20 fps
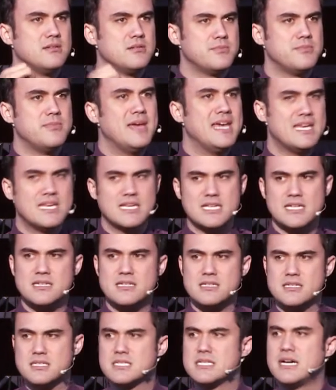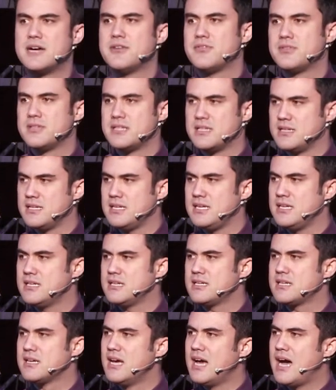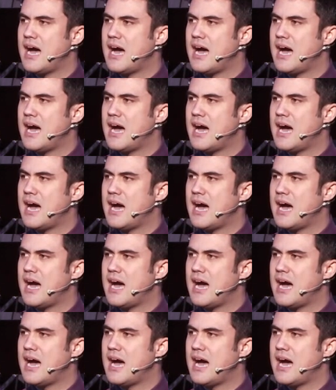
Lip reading: make it into stuff and then eat it.